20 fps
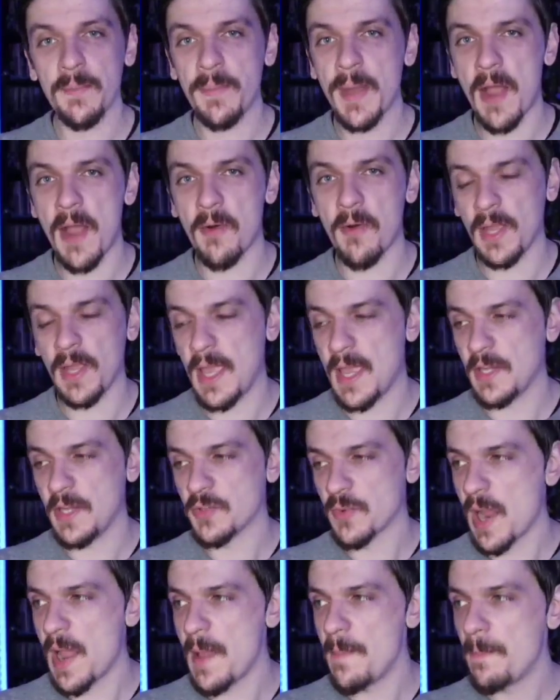power
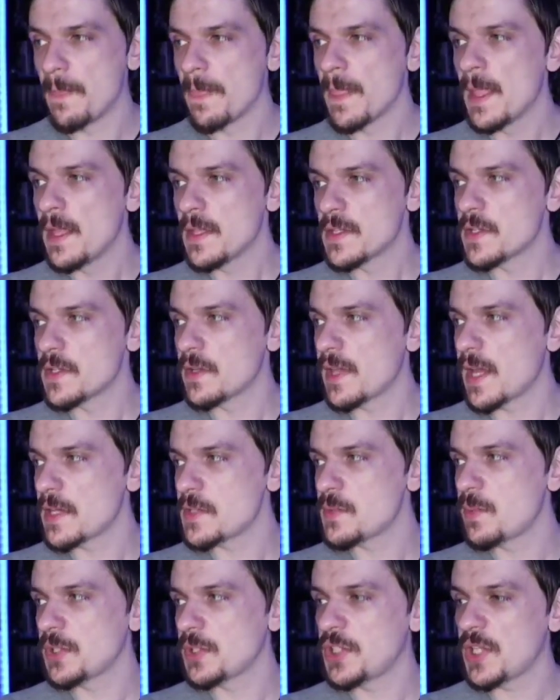gauge, right? So that
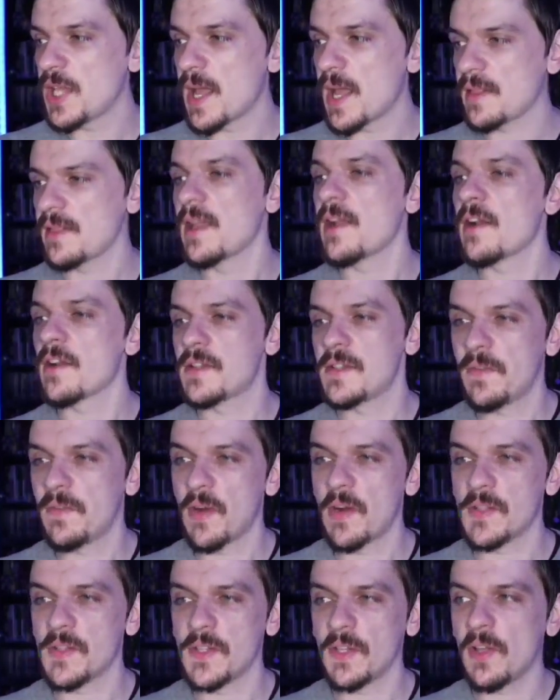is what you got there as
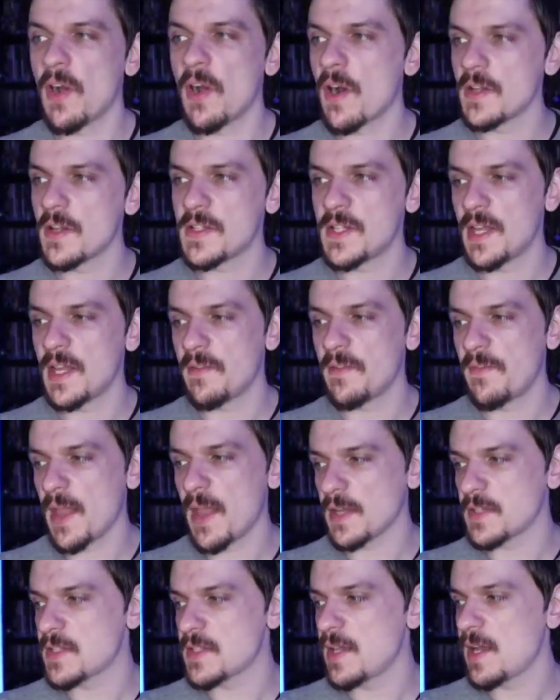far as the card set
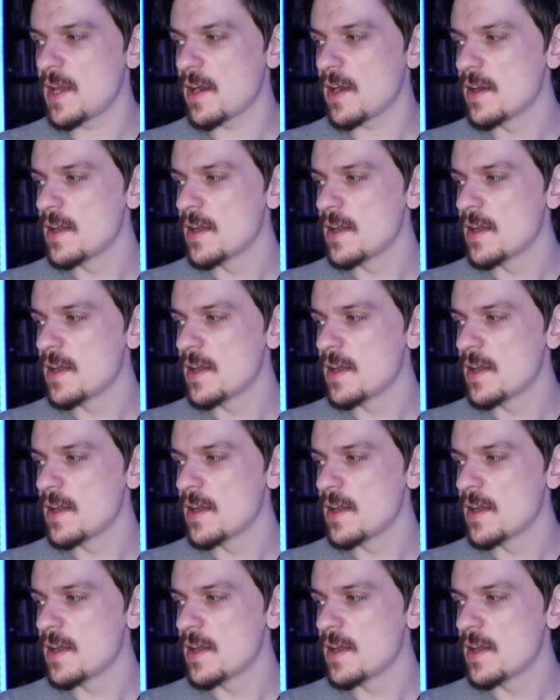effects there.